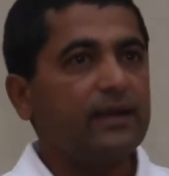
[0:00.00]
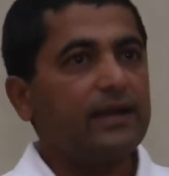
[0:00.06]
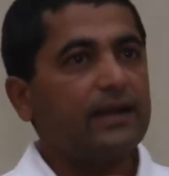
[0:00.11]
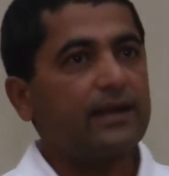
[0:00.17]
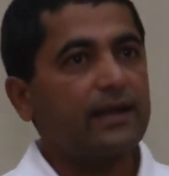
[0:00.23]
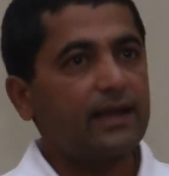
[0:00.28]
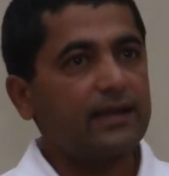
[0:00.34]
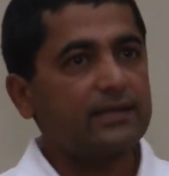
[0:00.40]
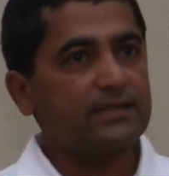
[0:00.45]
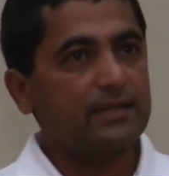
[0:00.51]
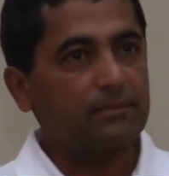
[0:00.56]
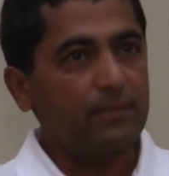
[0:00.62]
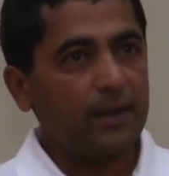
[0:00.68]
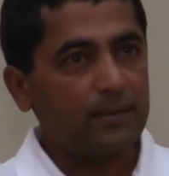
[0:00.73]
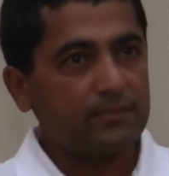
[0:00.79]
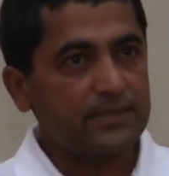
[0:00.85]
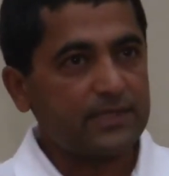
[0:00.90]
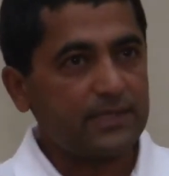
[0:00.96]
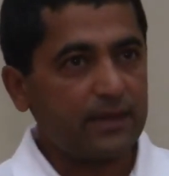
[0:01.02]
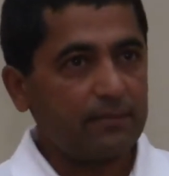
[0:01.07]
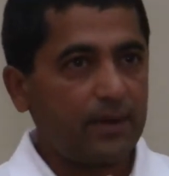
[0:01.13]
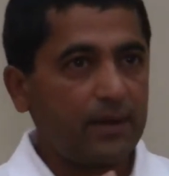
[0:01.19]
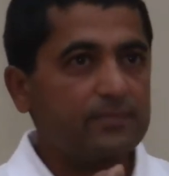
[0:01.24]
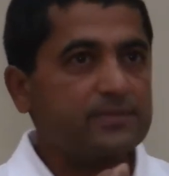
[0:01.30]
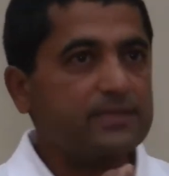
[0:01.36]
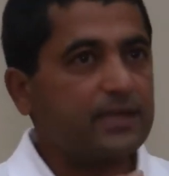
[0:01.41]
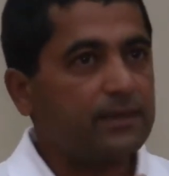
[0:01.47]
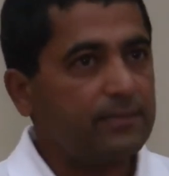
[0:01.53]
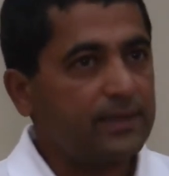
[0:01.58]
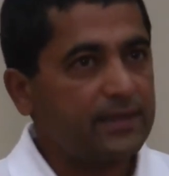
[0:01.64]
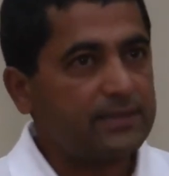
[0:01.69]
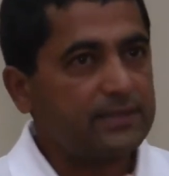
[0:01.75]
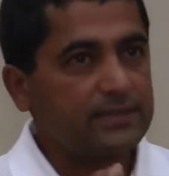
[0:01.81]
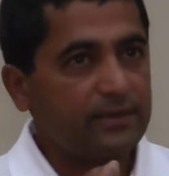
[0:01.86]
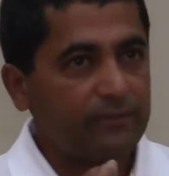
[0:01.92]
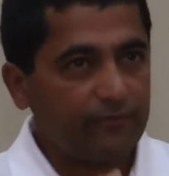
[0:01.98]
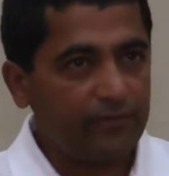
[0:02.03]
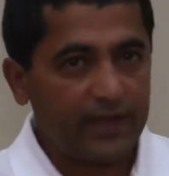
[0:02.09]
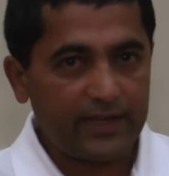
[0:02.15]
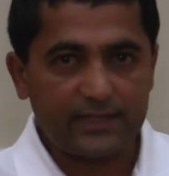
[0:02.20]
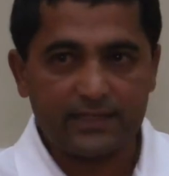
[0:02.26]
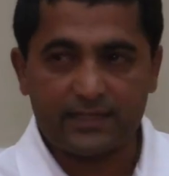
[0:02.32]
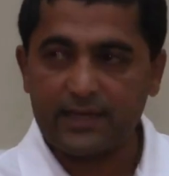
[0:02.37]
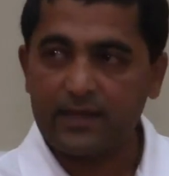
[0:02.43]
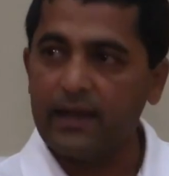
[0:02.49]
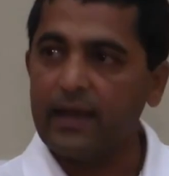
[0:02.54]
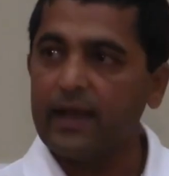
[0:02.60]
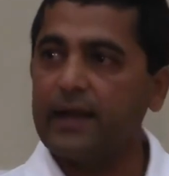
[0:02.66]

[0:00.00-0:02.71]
It has a mamsa. Mamsa means flesh.